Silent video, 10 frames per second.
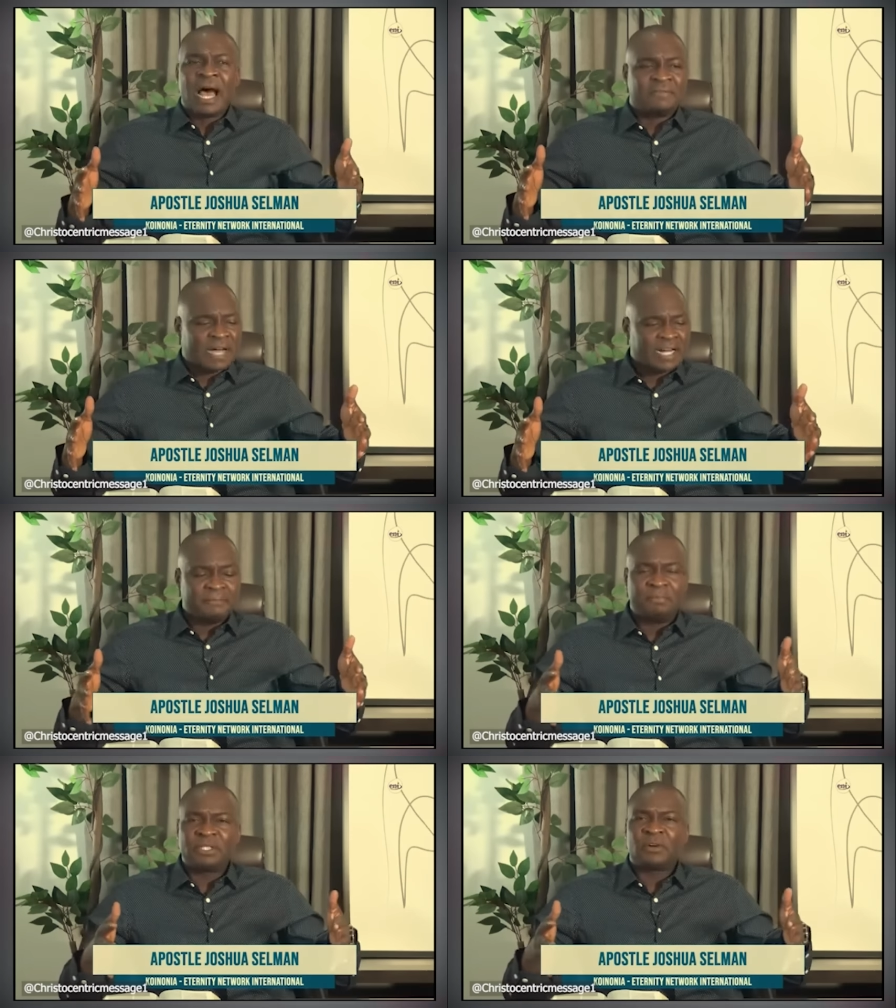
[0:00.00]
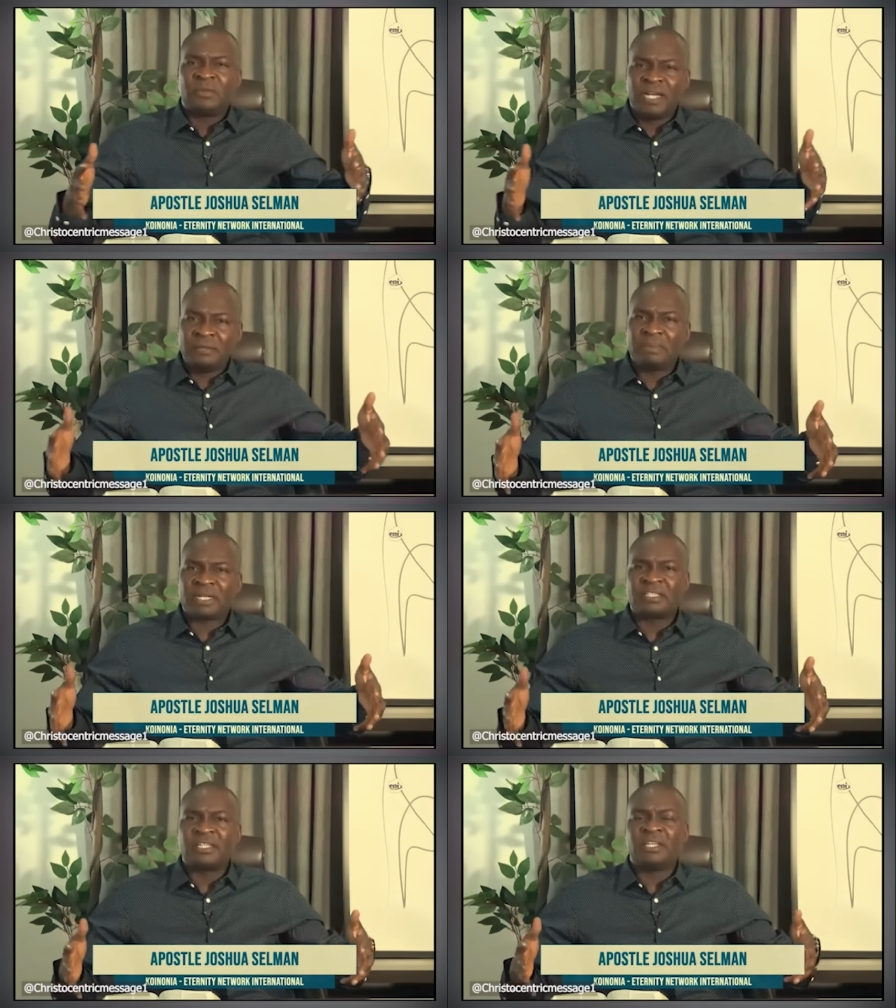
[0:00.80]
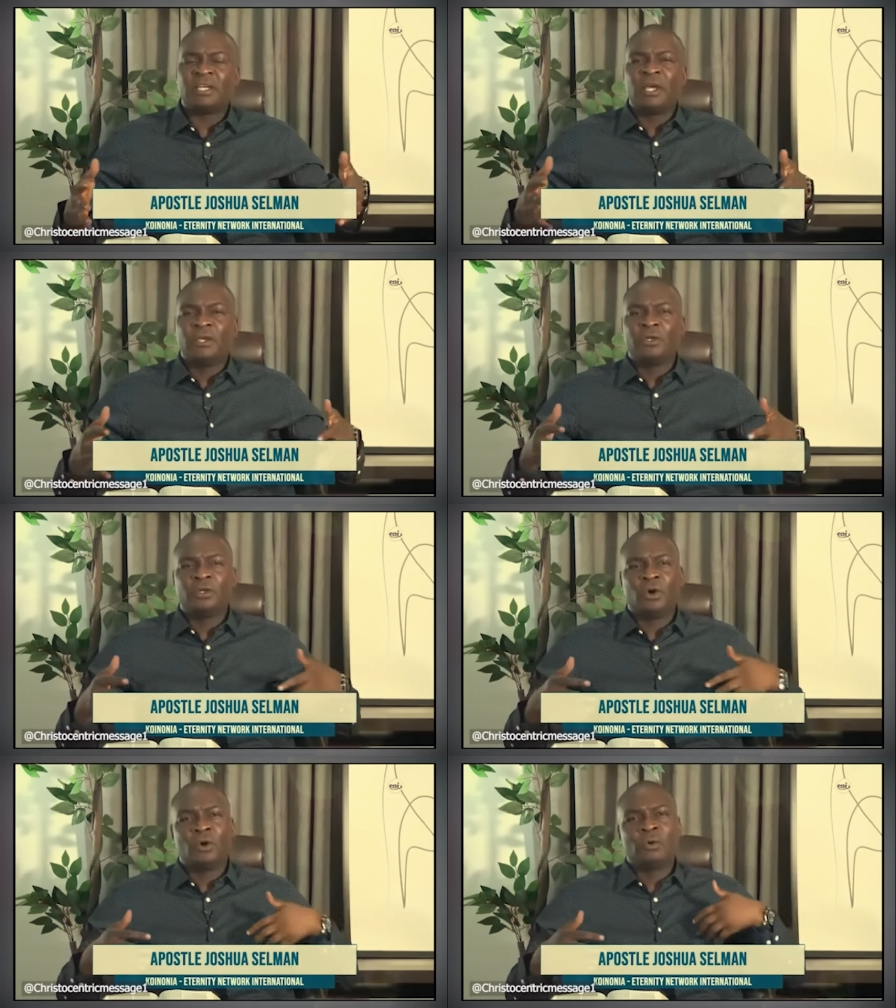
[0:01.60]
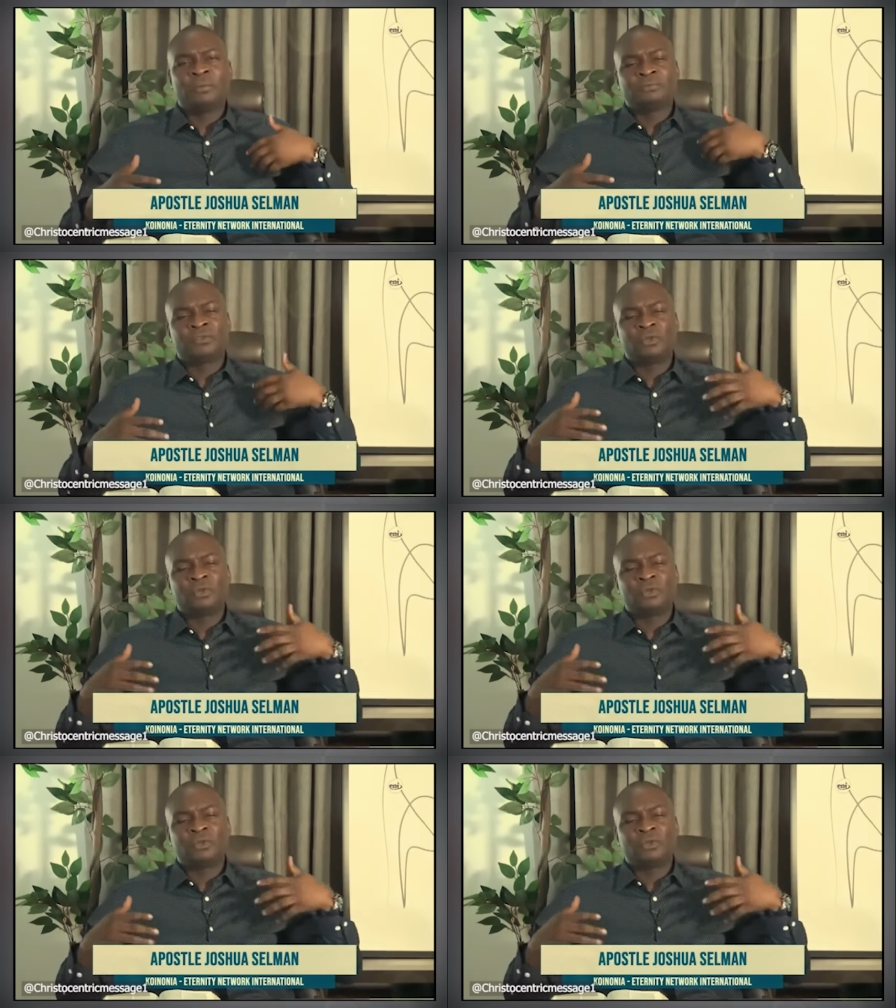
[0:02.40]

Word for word: I've had a bit of liberty, you know,